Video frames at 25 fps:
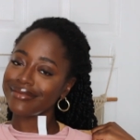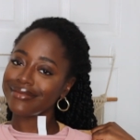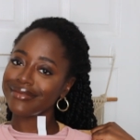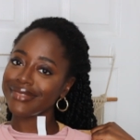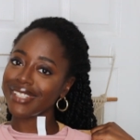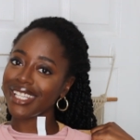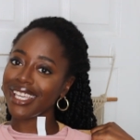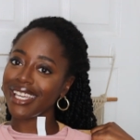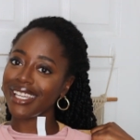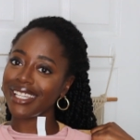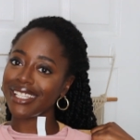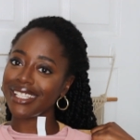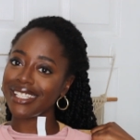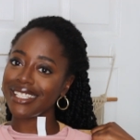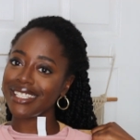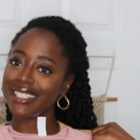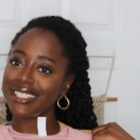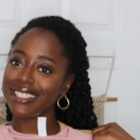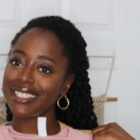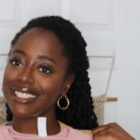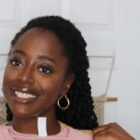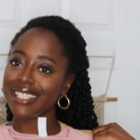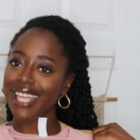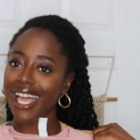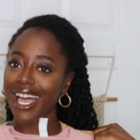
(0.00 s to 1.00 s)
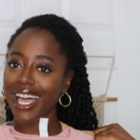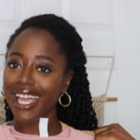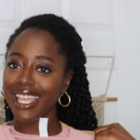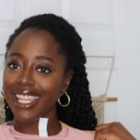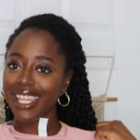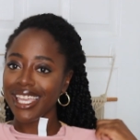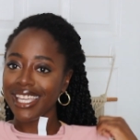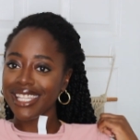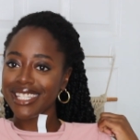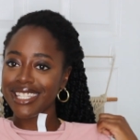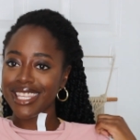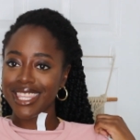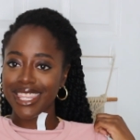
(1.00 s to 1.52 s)
Because I
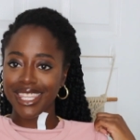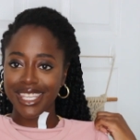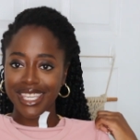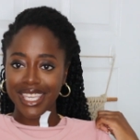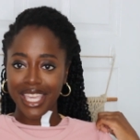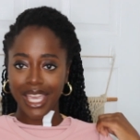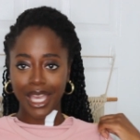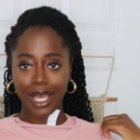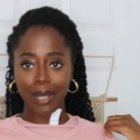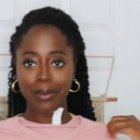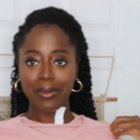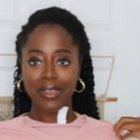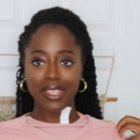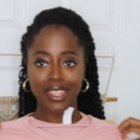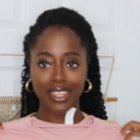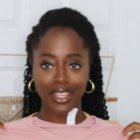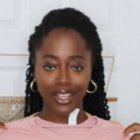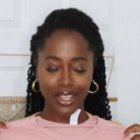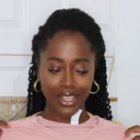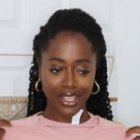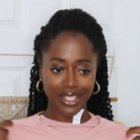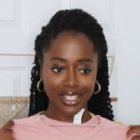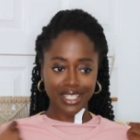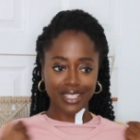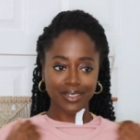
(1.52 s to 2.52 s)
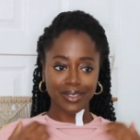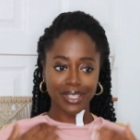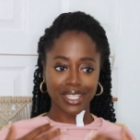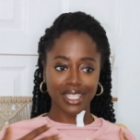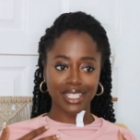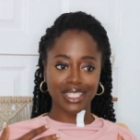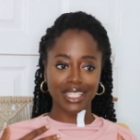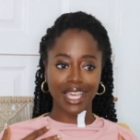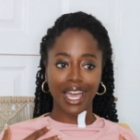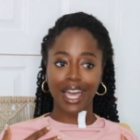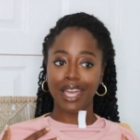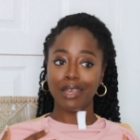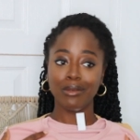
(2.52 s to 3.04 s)
like to think happy thoughts,
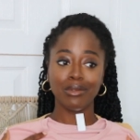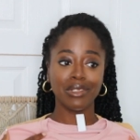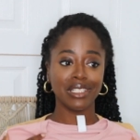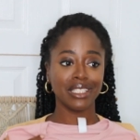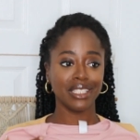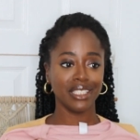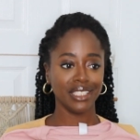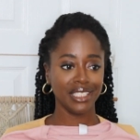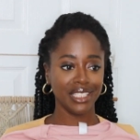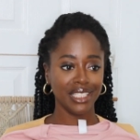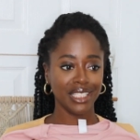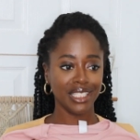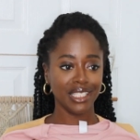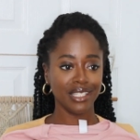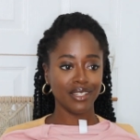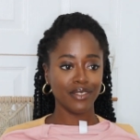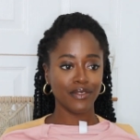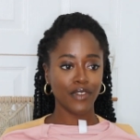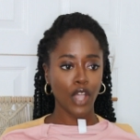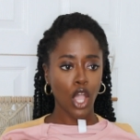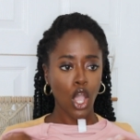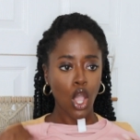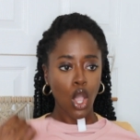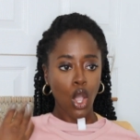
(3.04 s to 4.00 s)
because I believe